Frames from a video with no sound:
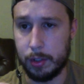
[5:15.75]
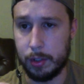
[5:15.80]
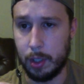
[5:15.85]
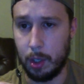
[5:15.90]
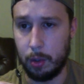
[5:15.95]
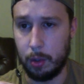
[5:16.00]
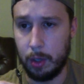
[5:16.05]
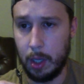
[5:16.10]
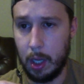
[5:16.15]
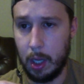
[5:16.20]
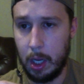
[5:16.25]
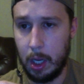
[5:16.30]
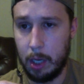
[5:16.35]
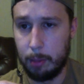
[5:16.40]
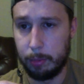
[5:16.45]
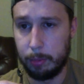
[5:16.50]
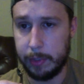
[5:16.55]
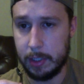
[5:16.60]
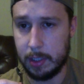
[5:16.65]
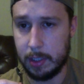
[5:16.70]
So
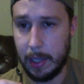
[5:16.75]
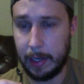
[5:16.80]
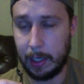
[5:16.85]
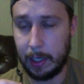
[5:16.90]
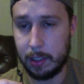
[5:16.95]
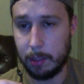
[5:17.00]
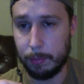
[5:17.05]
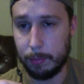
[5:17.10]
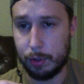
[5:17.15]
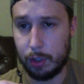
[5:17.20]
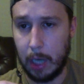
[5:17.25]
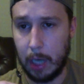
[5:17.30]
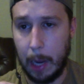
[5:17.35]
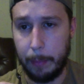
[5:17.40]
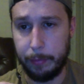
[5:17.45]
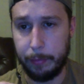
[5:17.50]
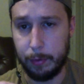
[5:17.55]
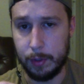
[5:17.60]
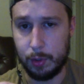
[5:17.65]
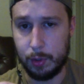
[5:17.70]
please like and subscribe
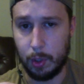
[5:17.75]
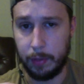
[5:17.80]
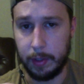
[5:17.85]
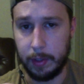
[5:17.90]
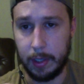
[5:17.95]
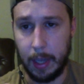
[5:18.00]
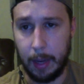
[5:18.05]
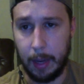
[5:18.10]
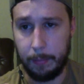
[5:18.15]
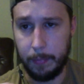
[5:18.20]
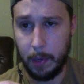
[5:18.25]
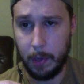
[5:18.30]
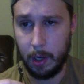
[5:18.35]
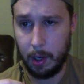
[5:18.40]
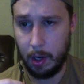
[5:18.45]
if you enjoyed the game.